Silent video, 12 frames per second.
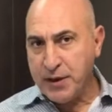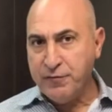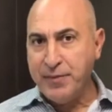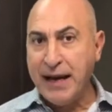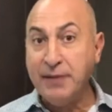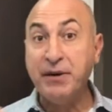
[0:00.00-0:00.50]
bit
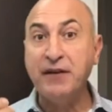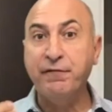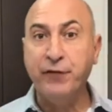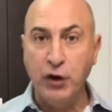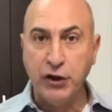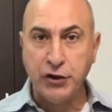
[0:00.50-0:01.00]
of bite, but
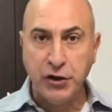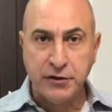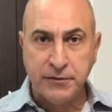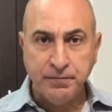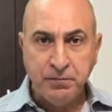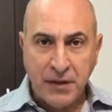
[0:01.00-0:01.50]
fully
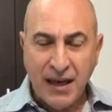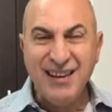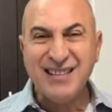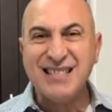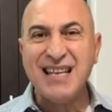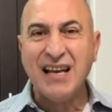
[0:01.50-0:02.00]
cooked,
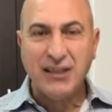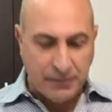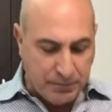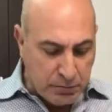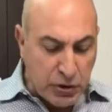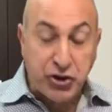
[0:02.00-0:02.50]
and it's not
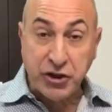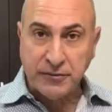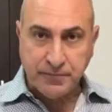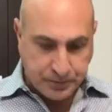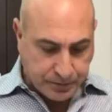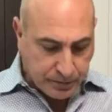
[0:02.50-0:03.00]
mushy.
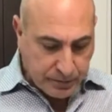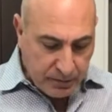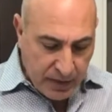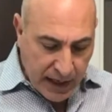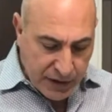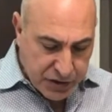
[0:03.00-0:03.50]

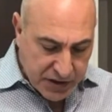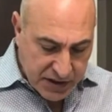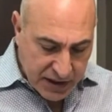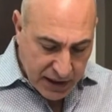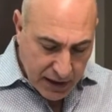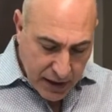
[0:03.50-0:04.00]
As you can
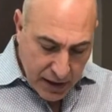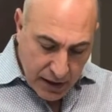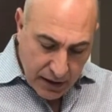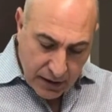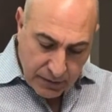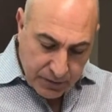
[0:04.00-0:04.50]
see,
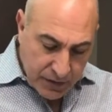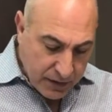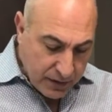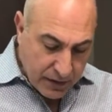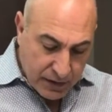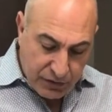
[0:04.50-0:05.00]

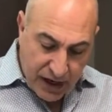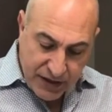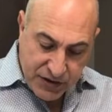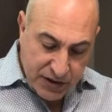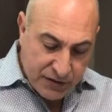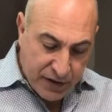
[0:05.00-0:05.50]
the
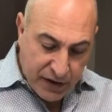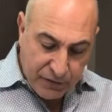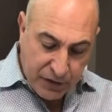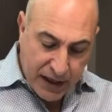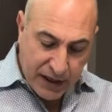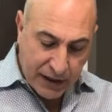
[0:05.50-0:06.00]
rice is very
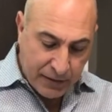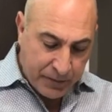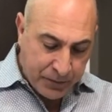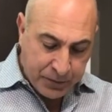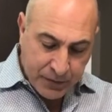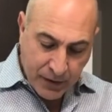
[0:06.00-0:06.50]
flaky.
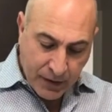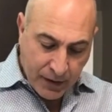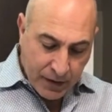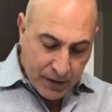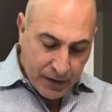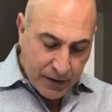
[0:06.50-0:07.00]

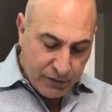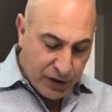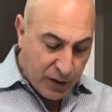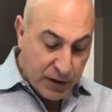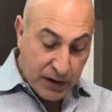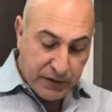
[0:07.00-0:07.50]

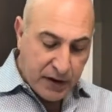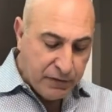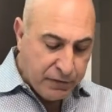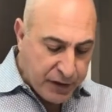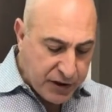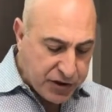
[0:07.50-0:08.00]
Really wonderful, and
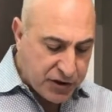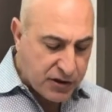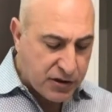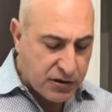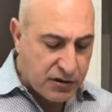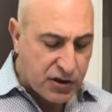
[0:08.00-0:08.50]
the fish
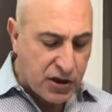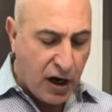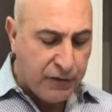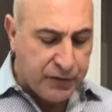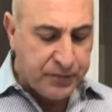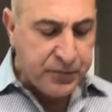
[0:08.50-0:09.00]
is
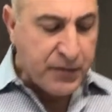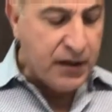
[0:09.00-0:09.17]
soft,